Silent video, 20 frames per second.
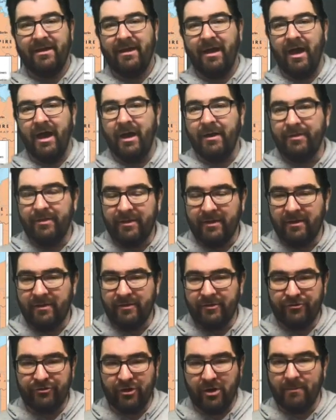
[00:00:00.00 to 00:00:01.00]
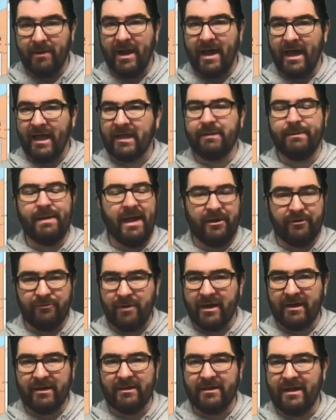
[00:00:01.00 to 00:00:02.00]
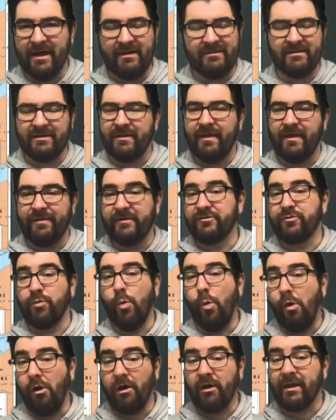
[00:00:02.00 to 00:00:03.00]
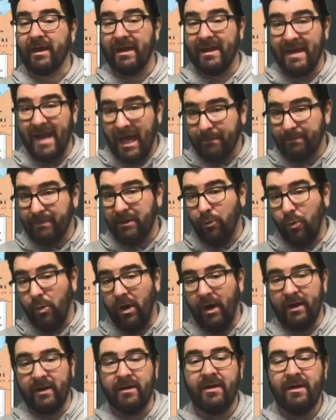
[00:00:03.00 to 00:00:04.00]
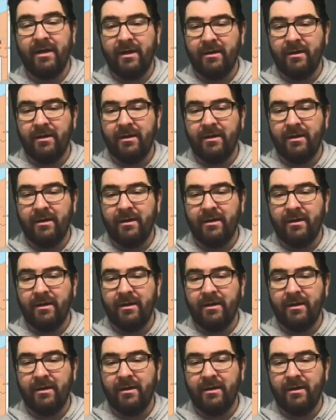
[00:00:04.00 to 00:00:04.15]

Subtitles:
the German high command recognizing that this war cannot be won